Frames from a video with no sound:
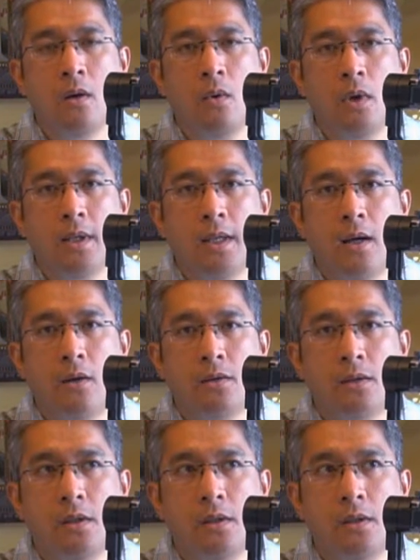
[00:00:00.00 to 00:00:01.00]

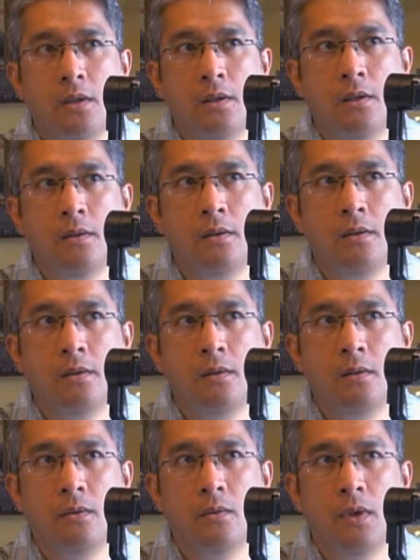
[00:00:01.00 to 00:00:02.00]

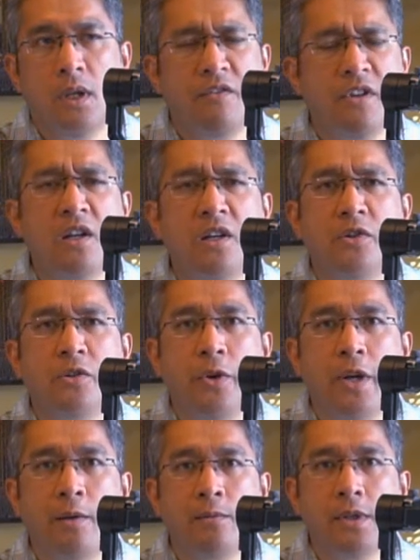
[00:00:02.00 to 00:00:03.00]
1,100
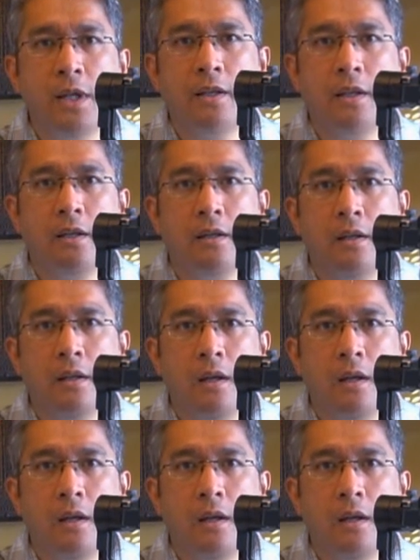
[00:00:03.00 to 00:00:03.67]
grams, I think.